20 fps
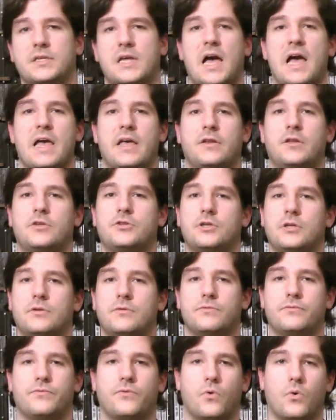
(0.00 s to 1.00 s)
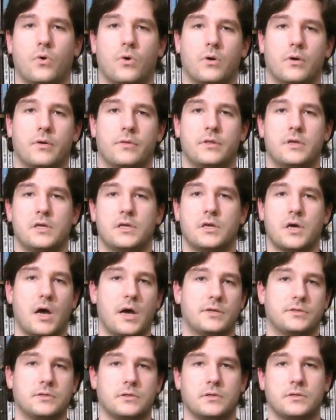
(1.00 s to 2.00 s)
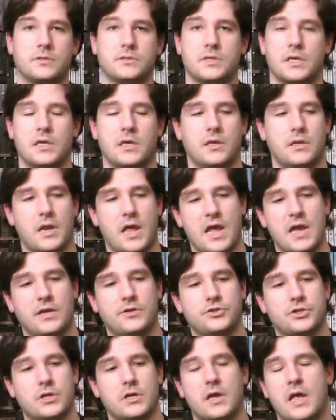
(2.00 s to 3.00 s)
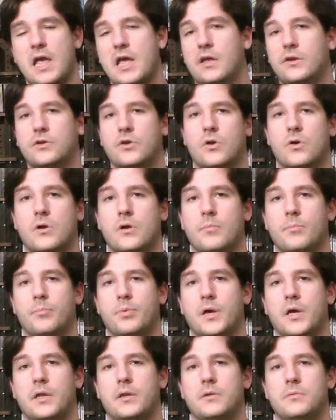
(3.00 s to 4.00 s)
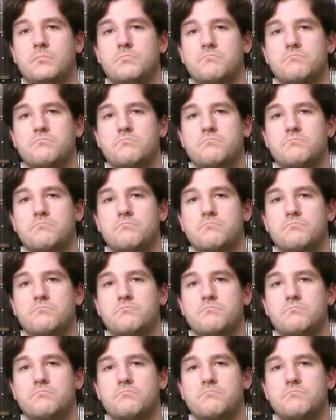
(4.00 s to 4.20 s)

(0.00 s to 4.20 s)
to Die edition for the consoles in Asia and Europe, but